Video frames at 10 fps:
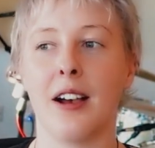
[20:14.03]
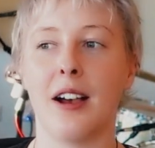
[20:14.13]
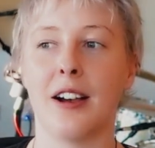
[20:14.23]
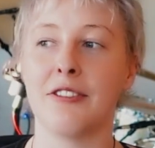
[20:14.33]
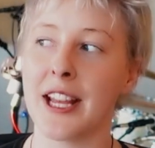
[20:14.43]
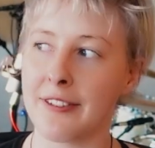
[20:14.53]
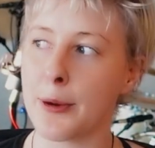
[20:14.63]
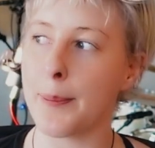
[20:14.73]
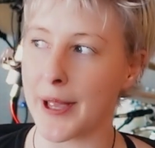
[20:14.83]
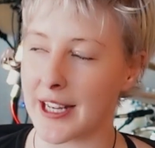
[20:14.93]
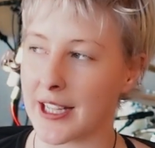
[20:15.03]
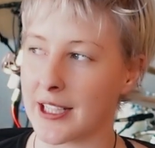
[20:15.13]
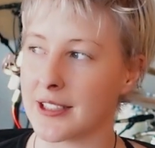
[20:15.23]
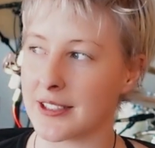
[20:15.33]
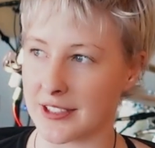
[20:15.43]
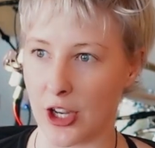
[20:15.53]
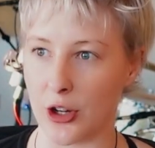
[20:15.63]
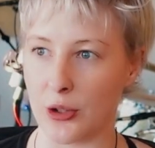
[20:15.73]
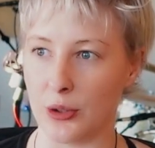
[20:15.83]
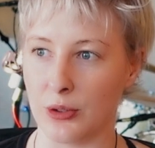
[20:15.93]
I've never been
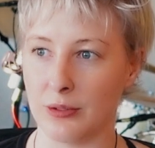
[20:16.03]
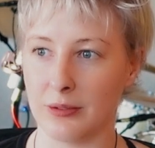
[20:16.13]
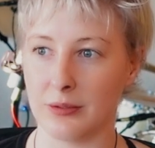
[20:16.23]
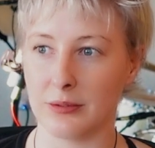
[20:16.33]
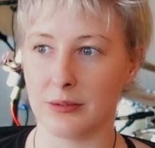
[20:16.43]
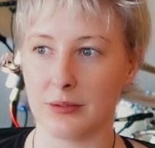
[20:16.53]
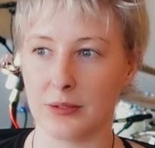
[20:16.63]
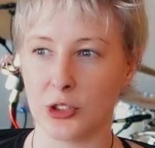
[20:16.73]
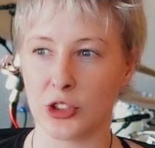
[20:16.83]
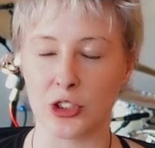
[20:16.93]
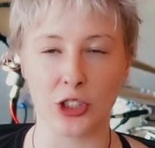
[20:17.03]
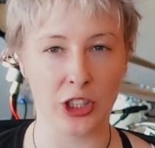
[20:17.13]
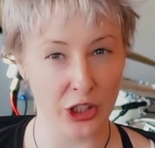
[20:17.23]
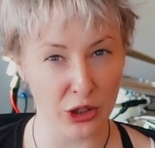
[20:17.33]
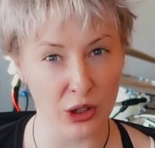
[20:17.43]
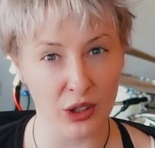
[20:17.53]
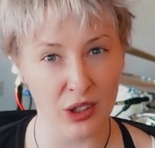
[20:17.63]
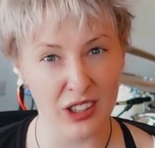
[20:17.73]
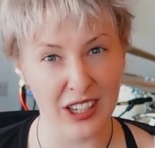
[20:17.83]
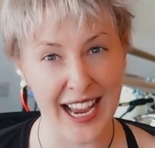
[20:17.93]
so
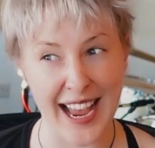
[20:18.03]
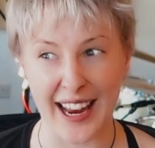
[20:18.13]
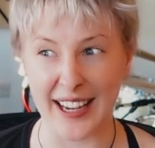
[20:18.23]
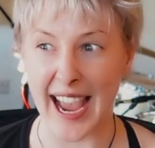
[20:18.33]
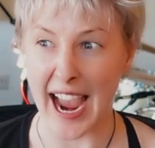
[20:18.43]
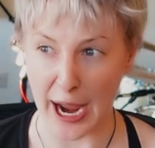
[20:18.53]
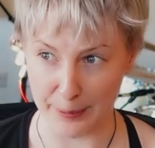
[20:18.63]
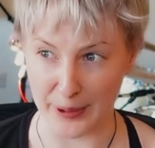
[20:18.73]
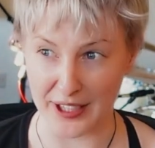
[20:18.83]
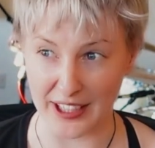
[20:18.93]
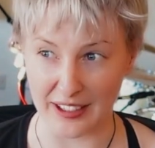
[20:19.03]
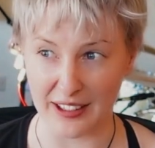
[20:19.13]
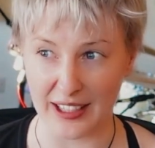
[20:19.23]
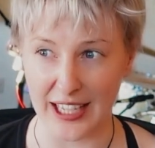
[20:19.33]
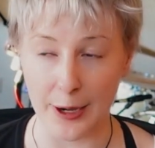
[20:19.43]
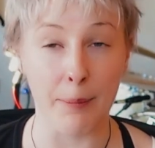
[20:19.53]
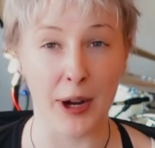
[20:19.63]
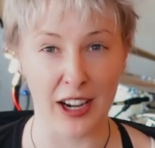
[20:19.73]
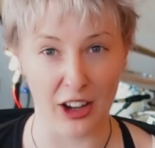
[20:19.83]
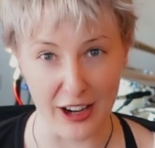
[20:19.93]
secure and happy in my
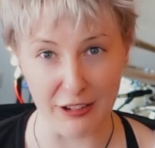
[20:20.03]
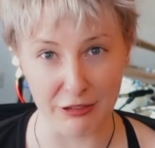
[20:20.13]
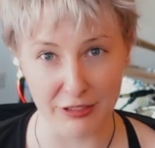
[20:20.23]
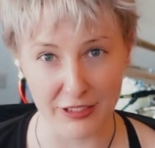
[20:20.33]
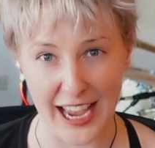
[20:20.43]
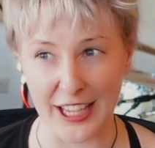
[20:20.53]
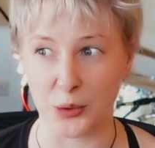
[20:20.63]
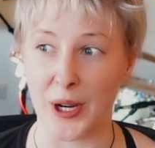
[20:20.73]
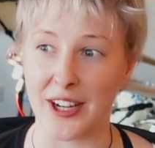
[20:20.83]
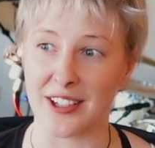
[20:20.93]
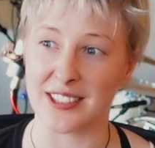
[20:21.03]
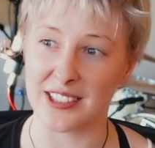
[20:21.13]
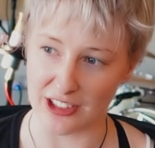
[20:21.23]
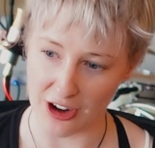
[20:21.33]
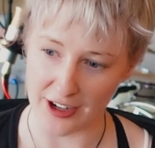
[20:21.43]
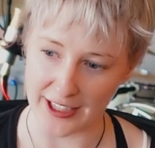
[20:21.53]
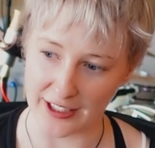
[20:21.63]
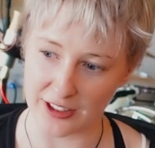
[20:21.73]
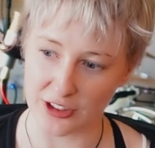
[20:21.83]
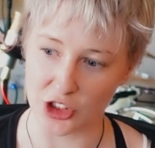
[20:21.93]
life as when I
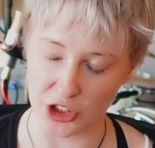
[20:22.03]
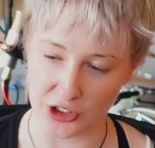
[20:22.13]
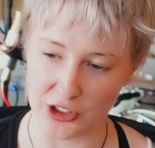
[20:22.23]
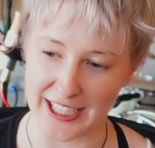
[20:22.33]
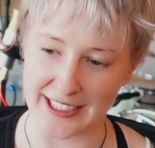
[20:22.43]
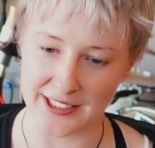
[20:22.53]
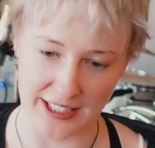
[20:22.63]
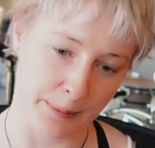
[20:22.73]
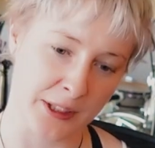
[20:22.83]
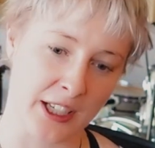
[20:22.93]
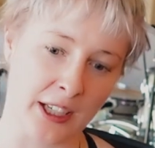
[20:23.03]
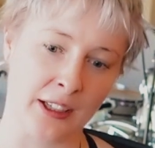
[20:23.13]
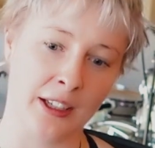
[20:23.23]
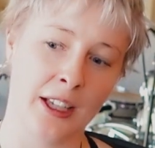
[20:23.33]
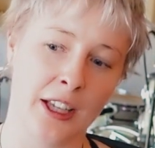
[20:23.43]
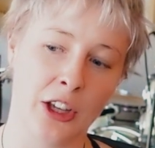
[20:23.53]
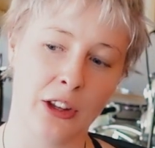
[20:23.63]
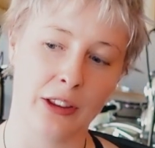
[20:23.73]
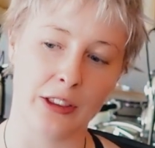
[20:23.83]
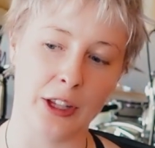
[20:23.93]
started just accepting
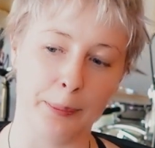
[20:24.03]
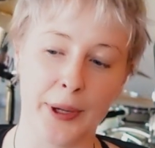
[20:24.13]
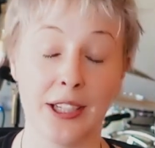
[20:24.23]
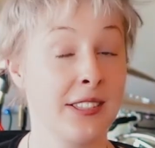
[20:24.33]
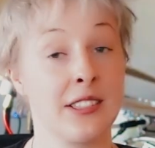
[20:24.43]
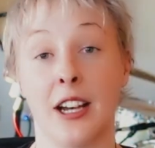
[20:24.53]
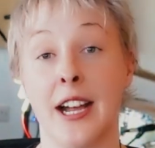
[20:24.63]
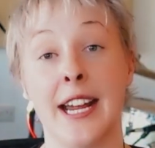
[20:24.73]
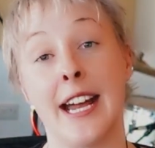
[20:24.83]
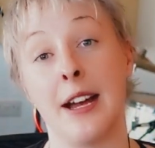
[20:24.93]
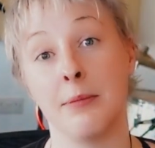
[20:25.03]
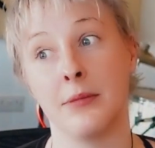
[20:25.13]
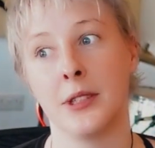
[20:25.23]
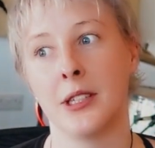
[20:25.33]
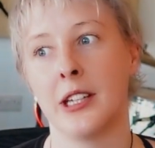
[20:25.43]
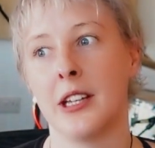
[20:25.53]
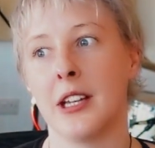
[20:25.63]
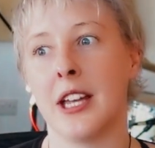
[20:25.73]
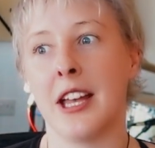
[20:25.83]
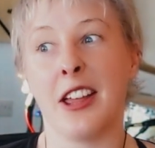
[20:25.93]
the person that I am,
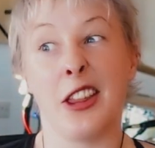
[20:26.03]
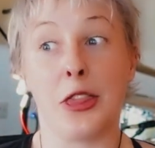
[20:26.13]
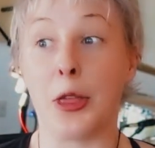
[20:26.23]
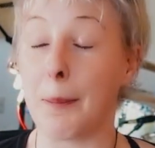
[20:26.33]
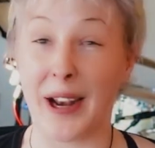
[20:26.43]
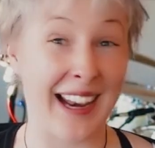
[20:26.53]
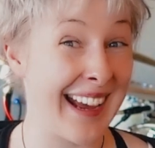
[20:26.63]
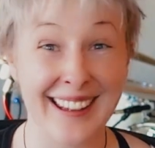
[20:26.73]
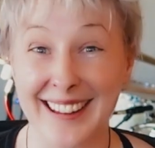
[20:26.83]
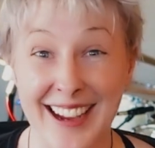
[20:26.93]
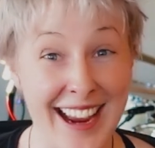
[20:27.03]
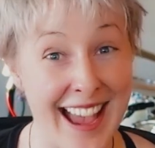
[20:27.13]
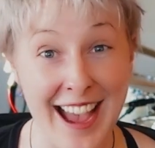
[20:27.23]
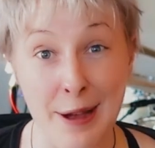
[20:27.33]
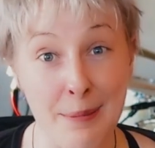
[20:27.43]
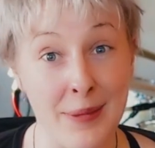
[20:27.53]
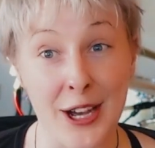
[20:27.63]
the player that I am,